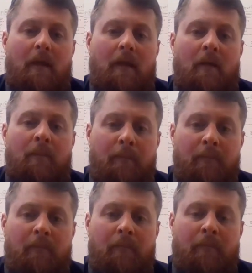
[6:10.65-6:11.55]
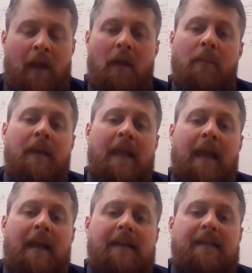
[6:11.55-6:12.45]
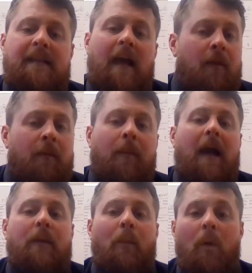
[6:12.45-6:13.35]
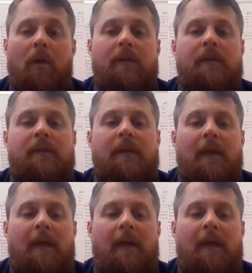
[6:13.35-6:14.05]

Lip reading: biomechanics and how the body works.